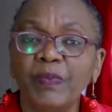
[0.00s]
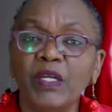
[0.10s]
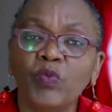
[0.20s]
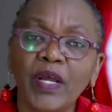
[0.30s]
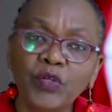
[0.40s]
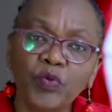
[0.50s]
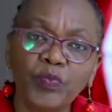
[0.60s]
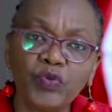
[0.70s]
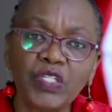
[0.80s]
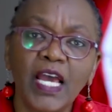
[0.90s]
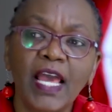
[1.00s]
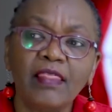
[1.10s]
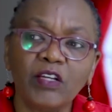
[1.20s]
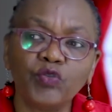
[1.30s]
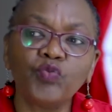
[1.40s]
And when you put
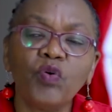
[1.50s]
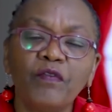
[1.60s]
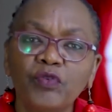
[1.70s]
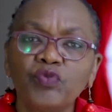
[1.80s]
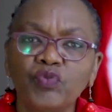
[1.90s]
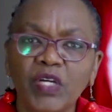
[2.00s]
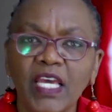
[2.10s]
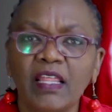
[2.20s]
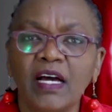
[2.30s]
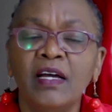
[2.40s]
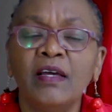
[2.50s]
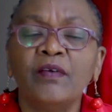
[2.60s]
the two of you together,